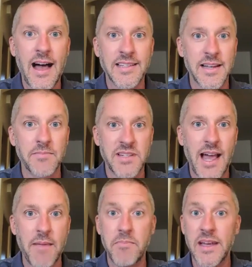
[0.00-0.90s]

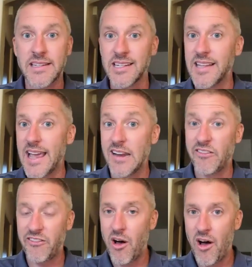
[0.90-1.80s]
sometime mid to late
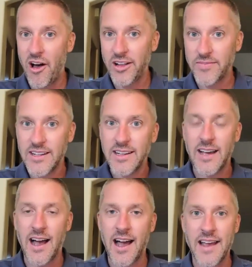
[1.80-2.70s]
fall.
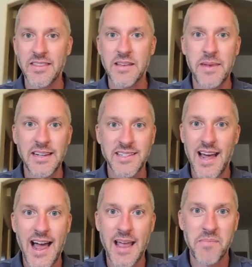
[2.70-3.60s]
In the
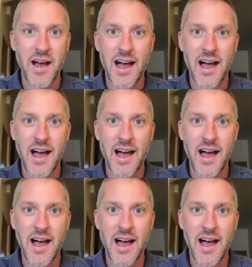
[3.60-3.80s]
meantime,